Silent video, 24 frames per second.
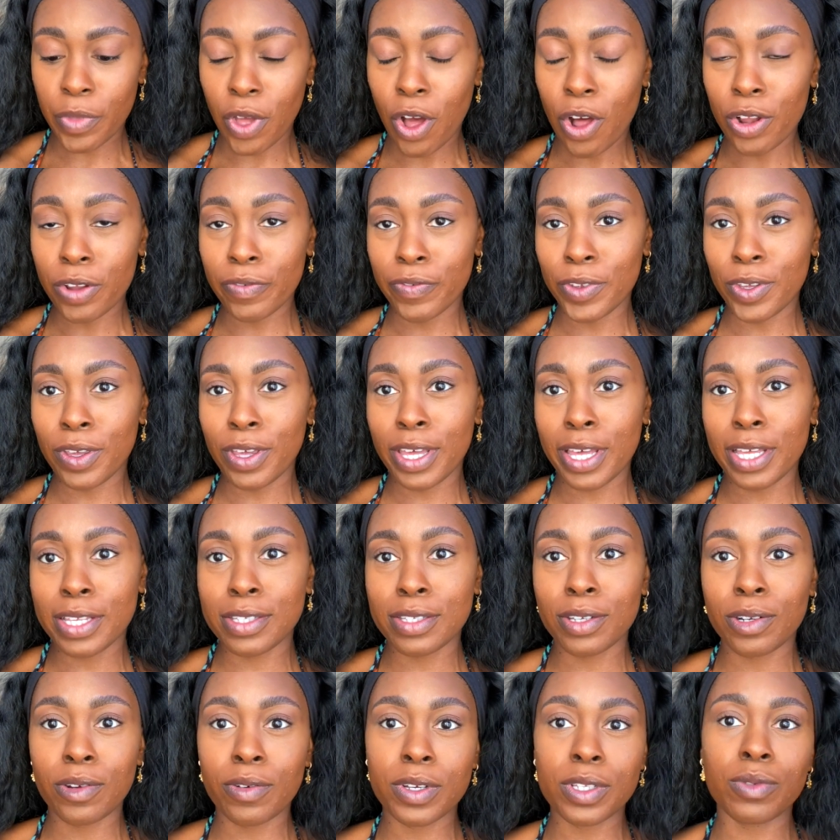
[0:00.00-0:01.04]
all of you guys
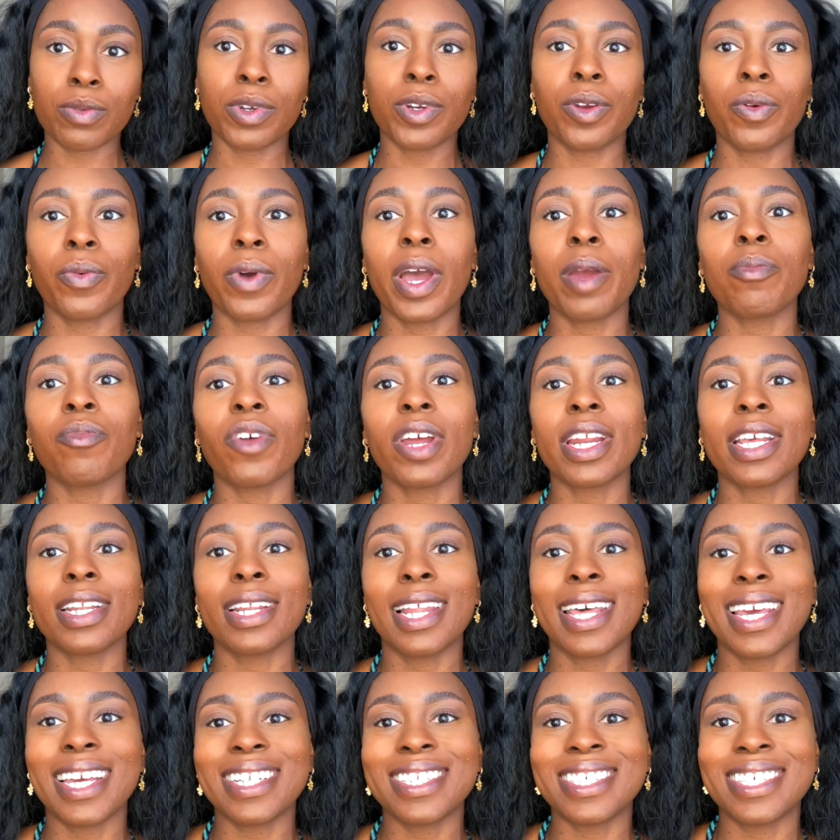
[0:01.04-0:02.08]
that always wonder why I'm running
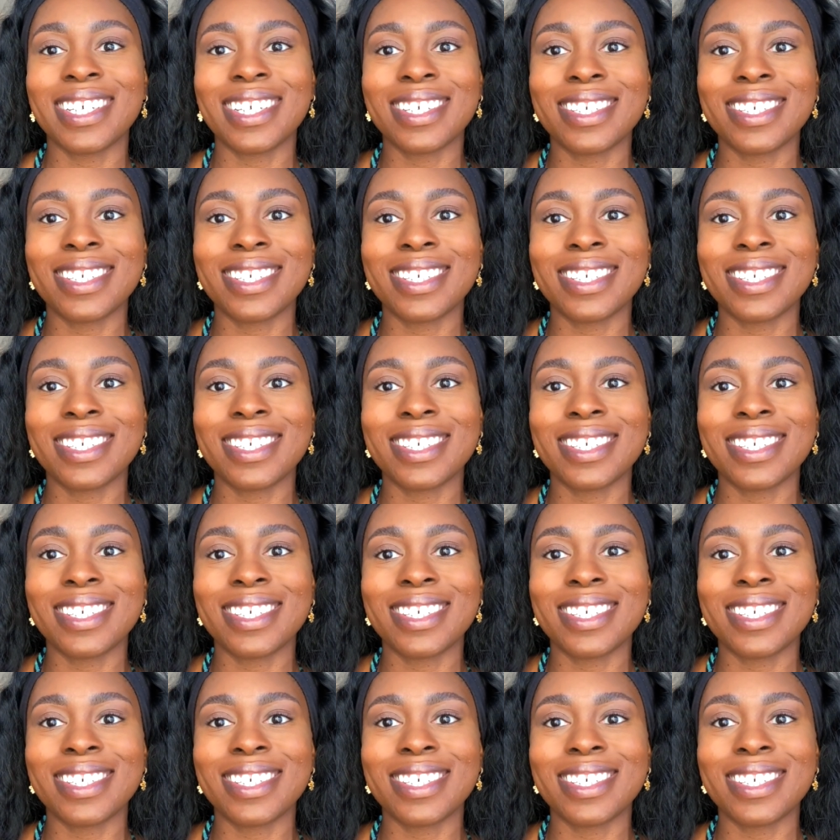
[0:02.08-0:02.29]
late,